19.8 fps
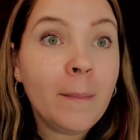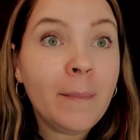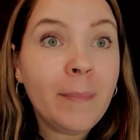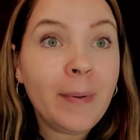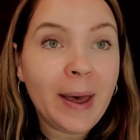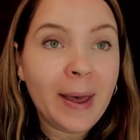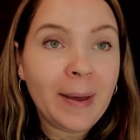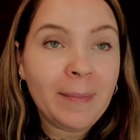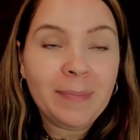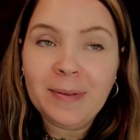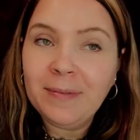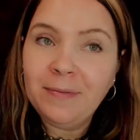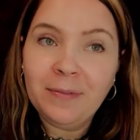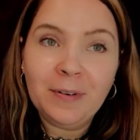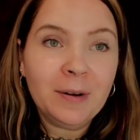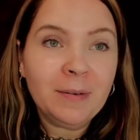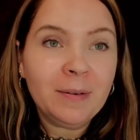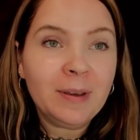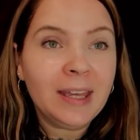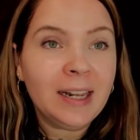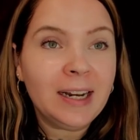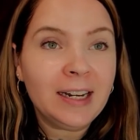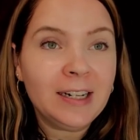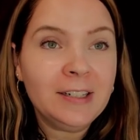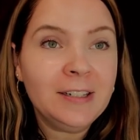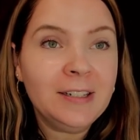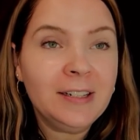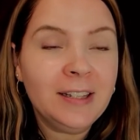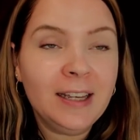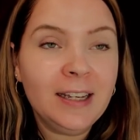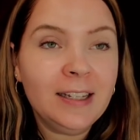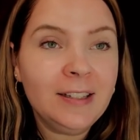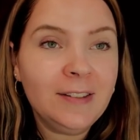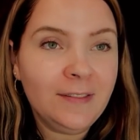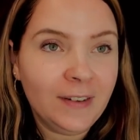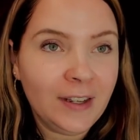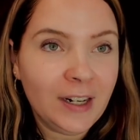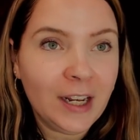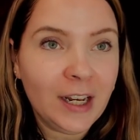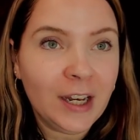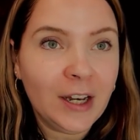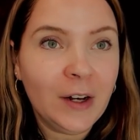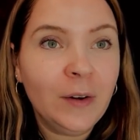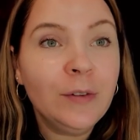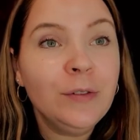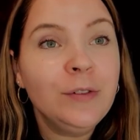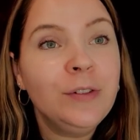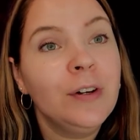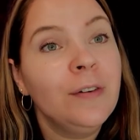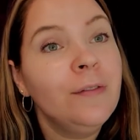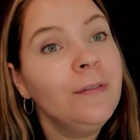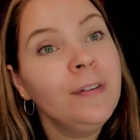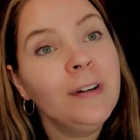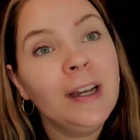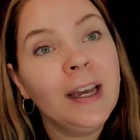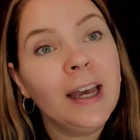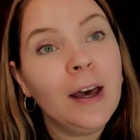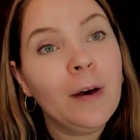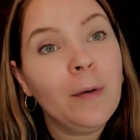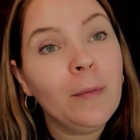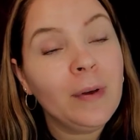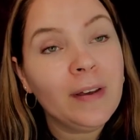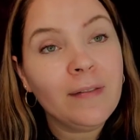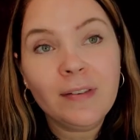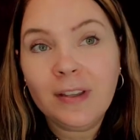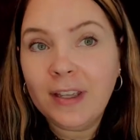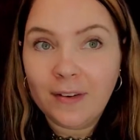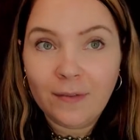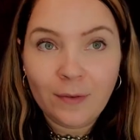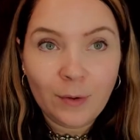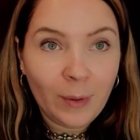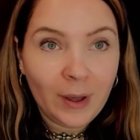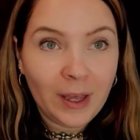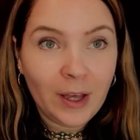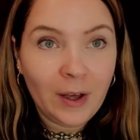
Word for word: But before we get into this video, don't forget we have a giveaway